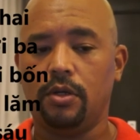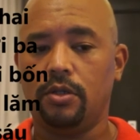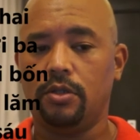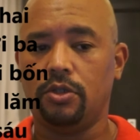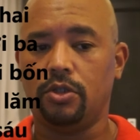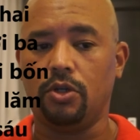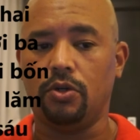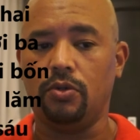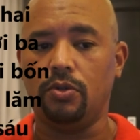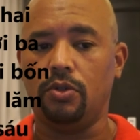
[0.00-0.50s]

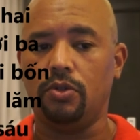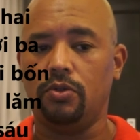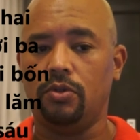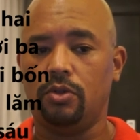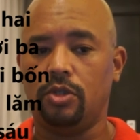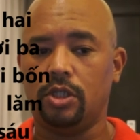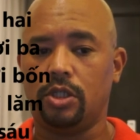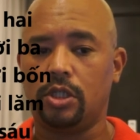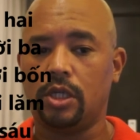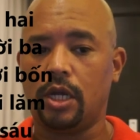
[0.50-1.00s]
So you
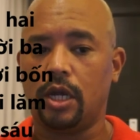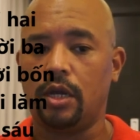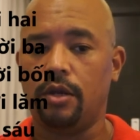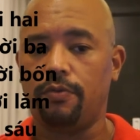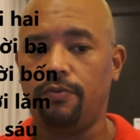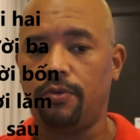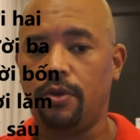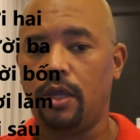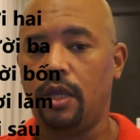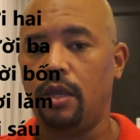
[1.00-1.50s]
just kind
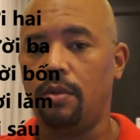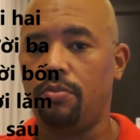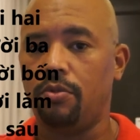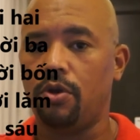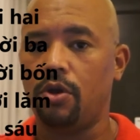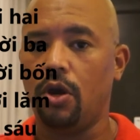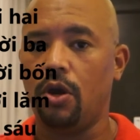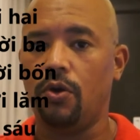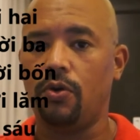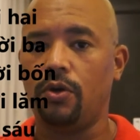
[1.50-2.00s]
of keep
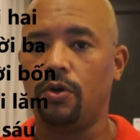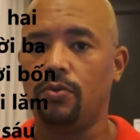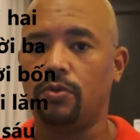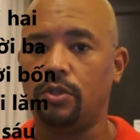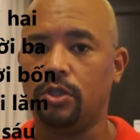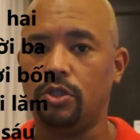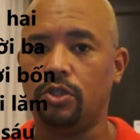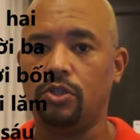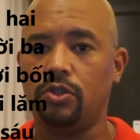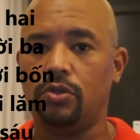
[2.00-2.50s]
going
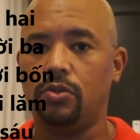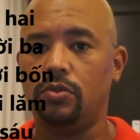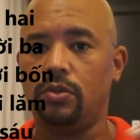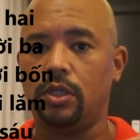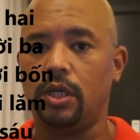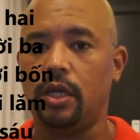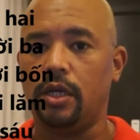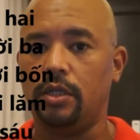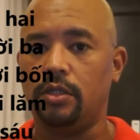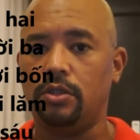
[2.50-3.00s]
with the two
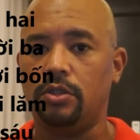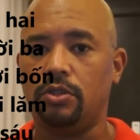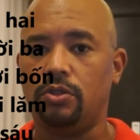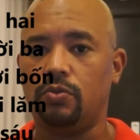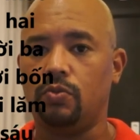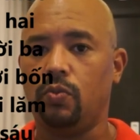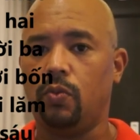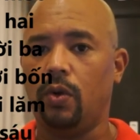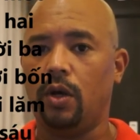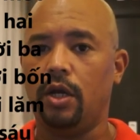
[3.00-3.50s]

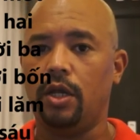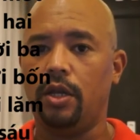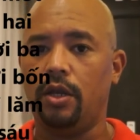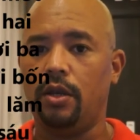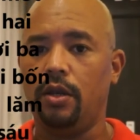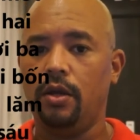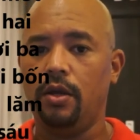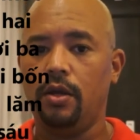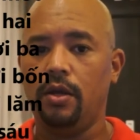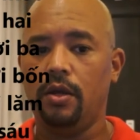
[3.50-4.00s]
tens
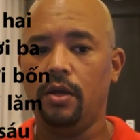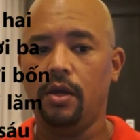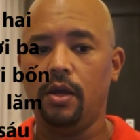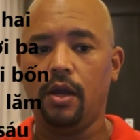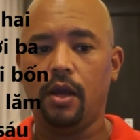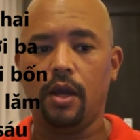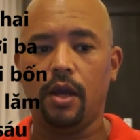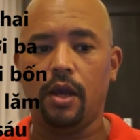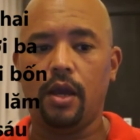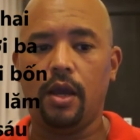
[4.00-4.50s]
one,
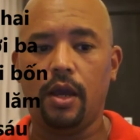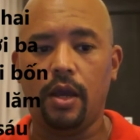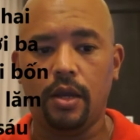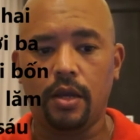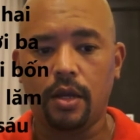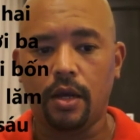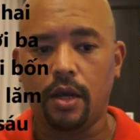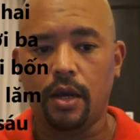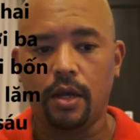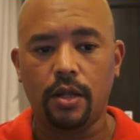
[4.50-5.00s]

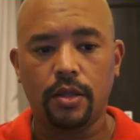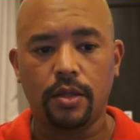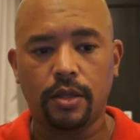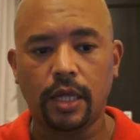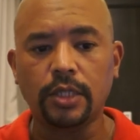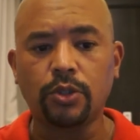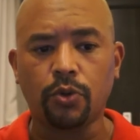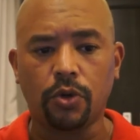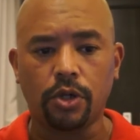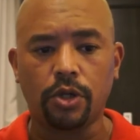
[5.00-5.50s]
and uh,
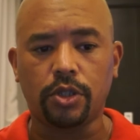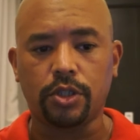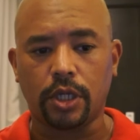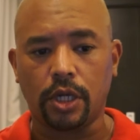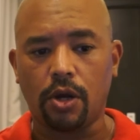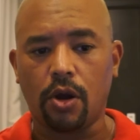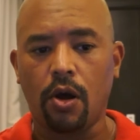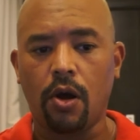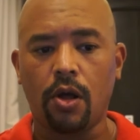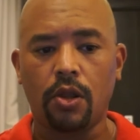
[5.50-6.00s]
that's what it looks
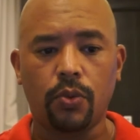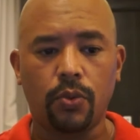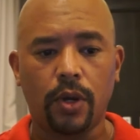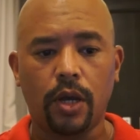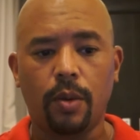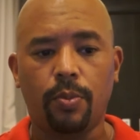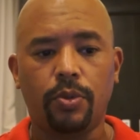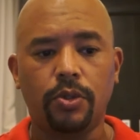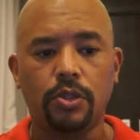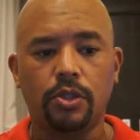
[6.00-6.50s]
like all the
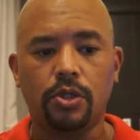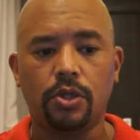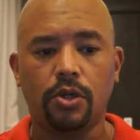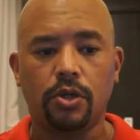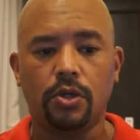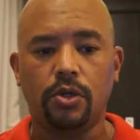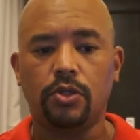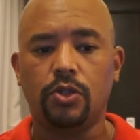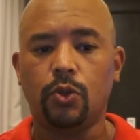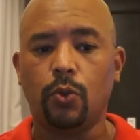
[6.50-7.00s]
way up
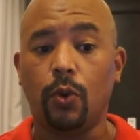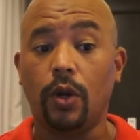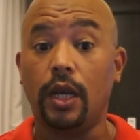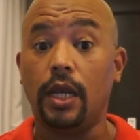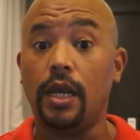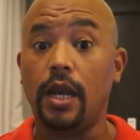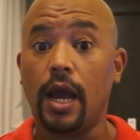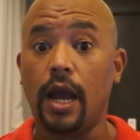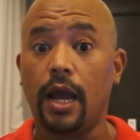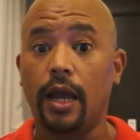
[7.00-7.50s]
until
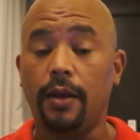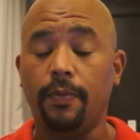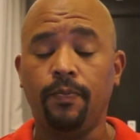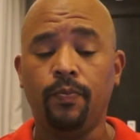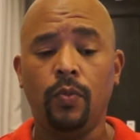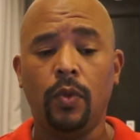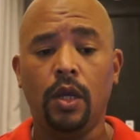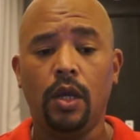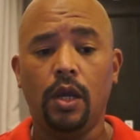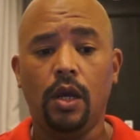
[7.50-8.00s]
29.
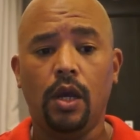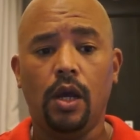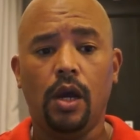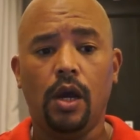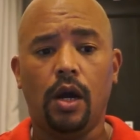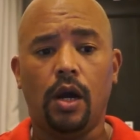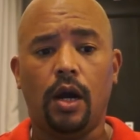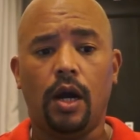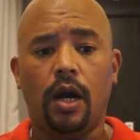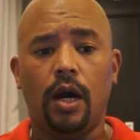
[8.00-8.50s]

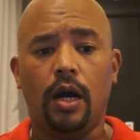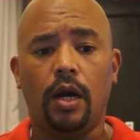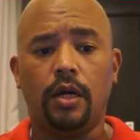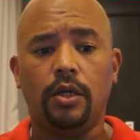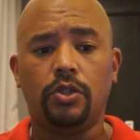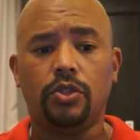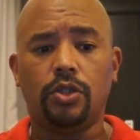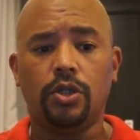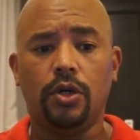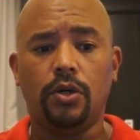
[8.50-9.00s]

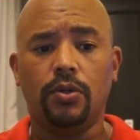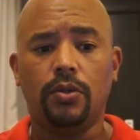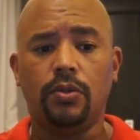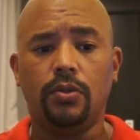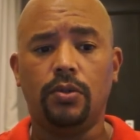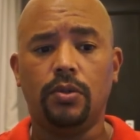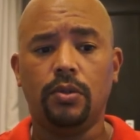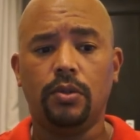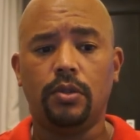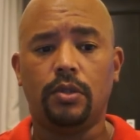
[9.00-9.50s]
Uh,
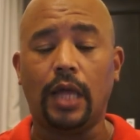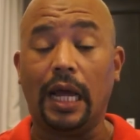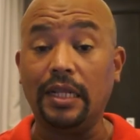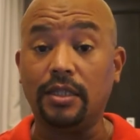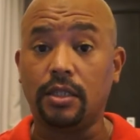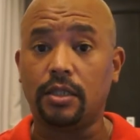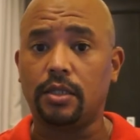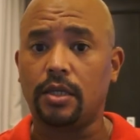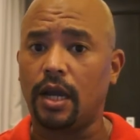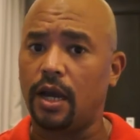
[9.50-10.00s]
so
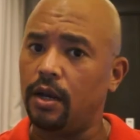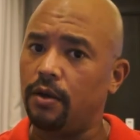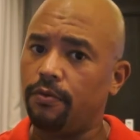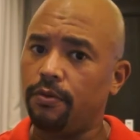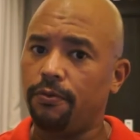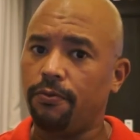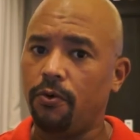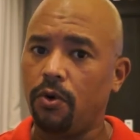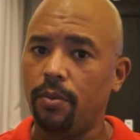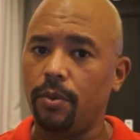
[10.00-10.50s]
that's kind of
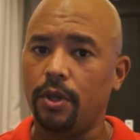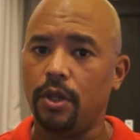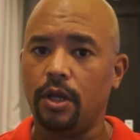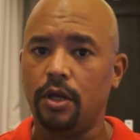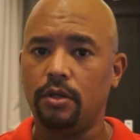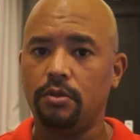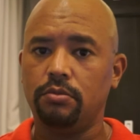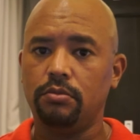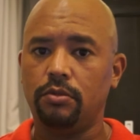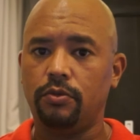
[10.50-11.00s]
the
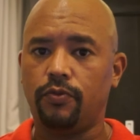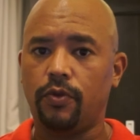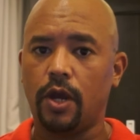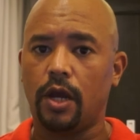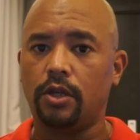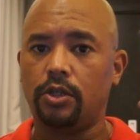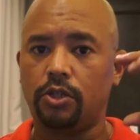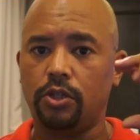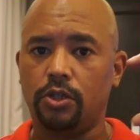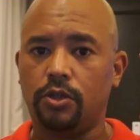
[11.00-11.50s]
formula. You've
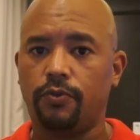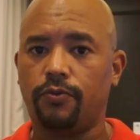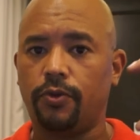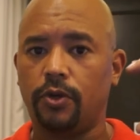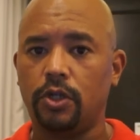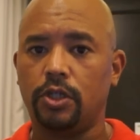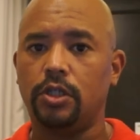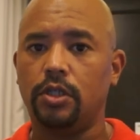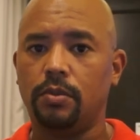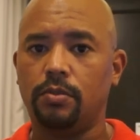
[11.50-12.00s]
got your
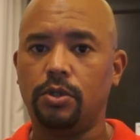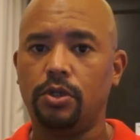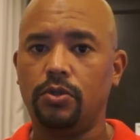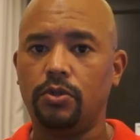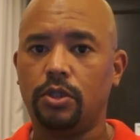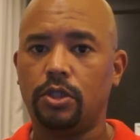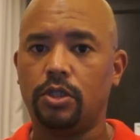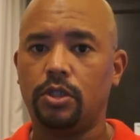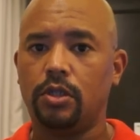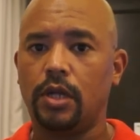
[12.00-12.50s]
first number,
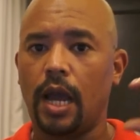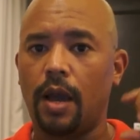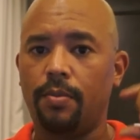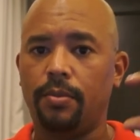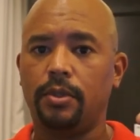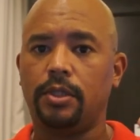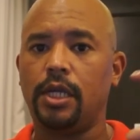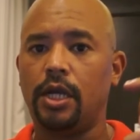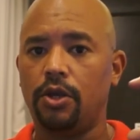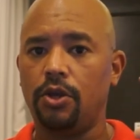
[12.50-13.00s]
which is going
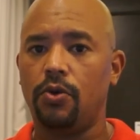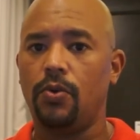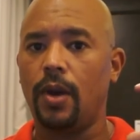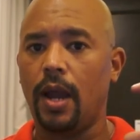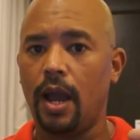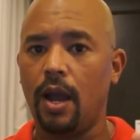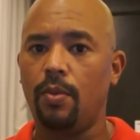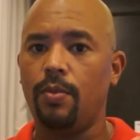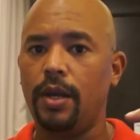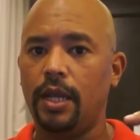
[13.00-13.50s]
to tell you
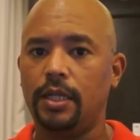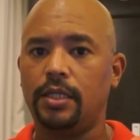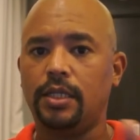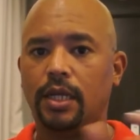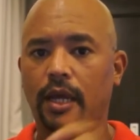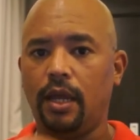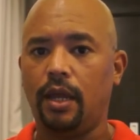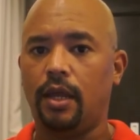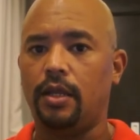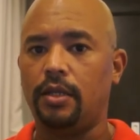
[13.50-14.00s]
how many
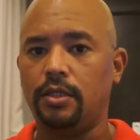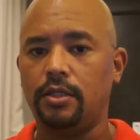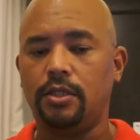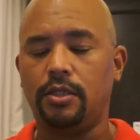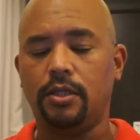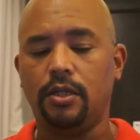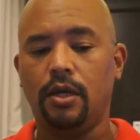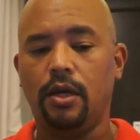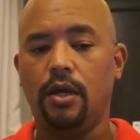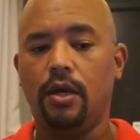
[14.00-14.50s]
tens.